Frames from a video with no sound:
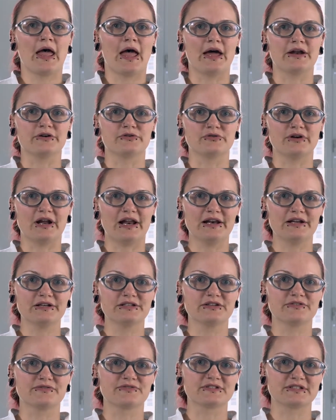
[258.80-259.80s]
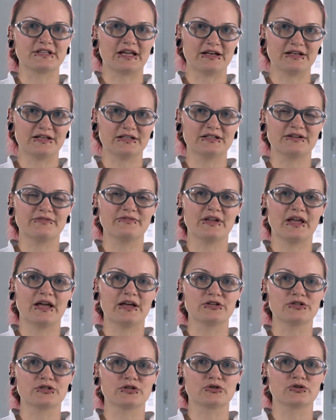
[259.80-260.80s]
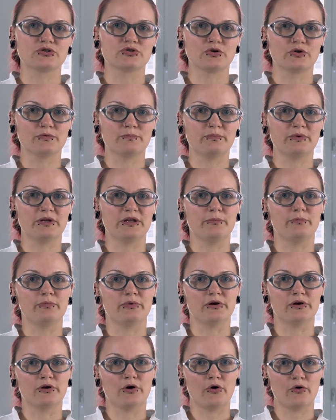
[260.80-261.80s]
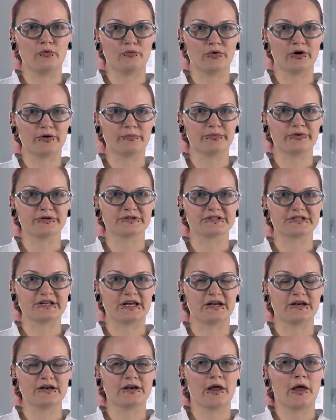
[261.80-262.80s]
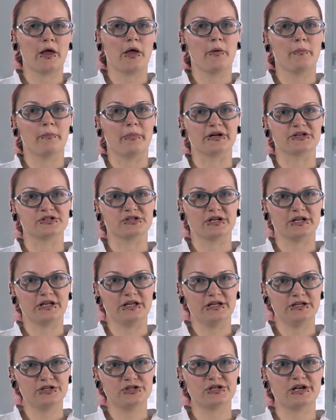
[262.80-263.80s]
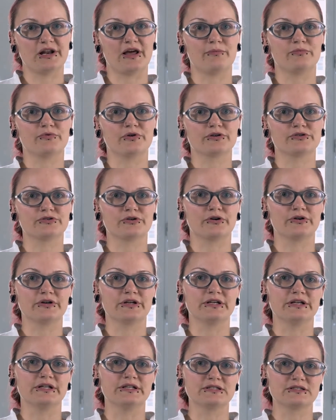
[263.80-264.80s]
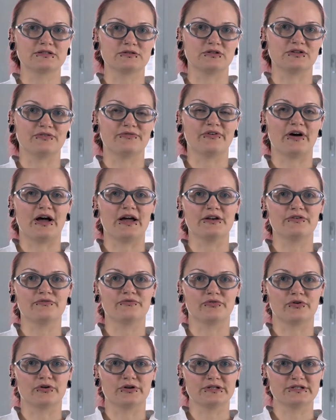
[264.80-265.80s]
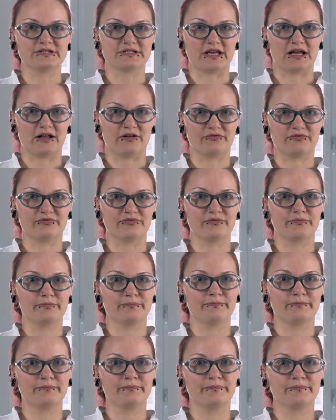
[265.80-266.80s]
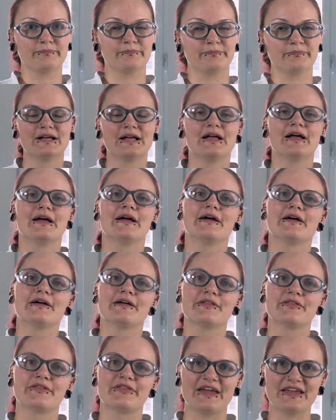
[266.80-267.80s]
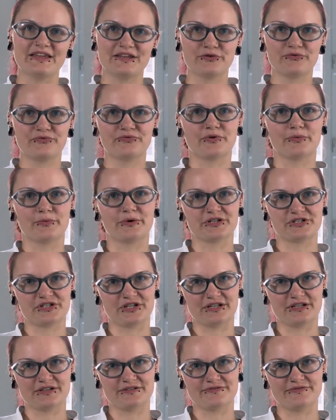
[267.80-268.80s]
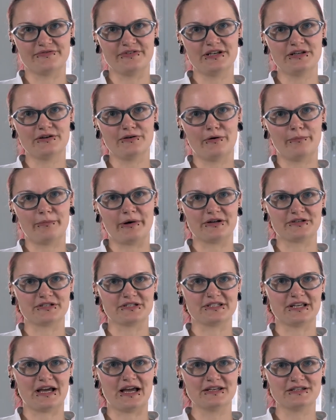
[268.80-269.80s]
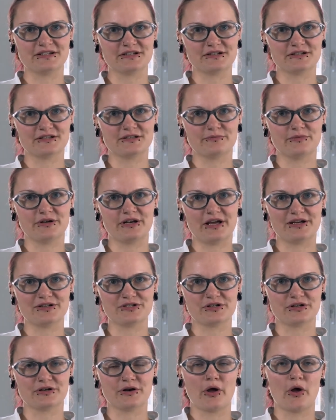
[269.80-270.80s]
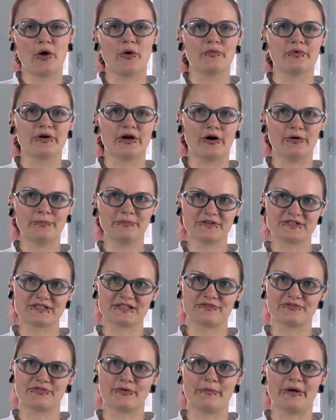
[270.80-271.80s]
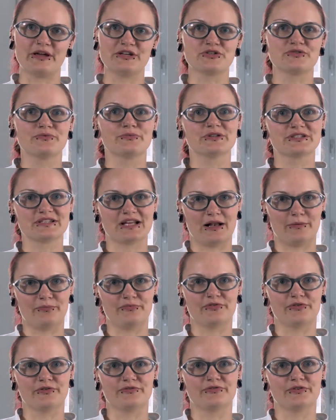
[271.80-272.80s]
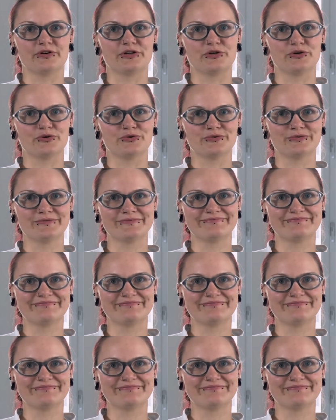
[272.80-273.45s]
and the relative standard deviation should be below 1%, but each laboratory needs to define it for itself. Thank you for watching this video about the Titer determination. We hope this information was helpful for you.